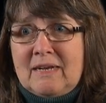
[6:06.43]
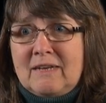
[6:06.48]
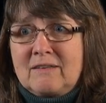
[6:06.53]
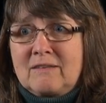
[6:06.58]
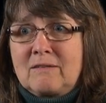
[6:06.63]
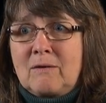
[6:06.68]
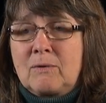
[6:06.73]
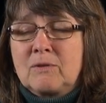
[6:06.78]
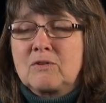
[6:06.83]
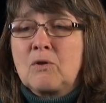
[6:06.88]

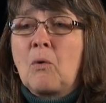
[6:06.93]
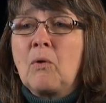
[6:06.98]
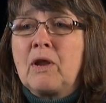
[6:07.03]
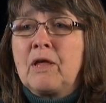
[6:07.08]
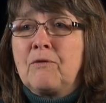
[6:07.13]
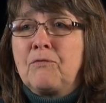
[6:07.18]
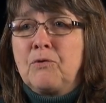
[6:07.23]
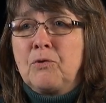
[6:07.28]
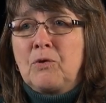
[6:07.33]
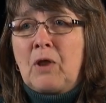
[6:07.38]
So it's only
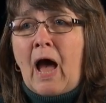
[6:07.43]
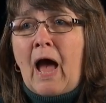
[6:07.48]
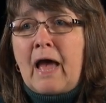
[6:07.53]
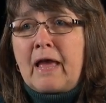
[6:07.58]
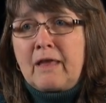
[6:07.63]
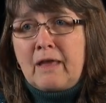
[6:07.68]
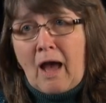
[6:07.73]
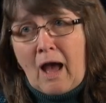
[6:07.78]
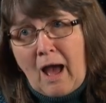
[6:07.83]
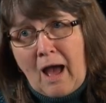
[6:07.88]
if you die
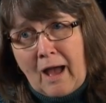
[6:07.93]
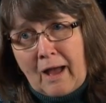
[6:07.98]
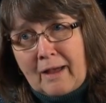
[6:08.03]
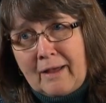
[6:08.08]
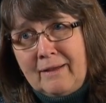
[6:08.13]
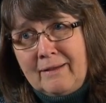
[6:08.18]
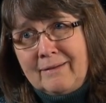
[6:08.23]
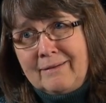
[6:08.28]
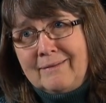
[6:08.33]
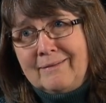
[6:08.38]
young,